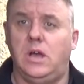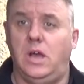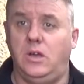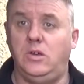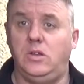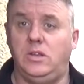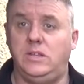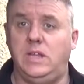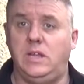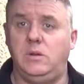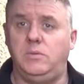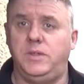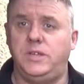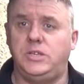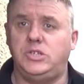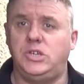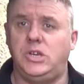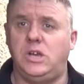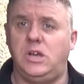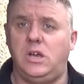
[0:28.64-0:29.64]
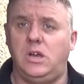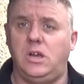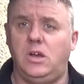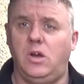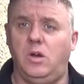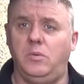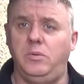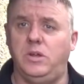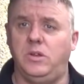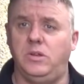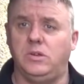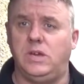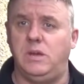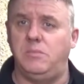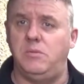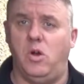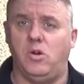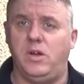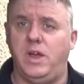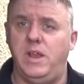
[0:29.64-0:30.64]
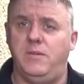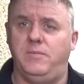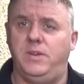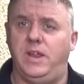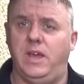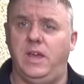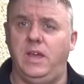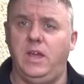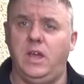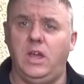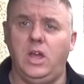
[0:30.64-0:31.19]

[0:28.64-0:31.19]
Are you going to deal with this, sir? Or are you going to keep knocking every day?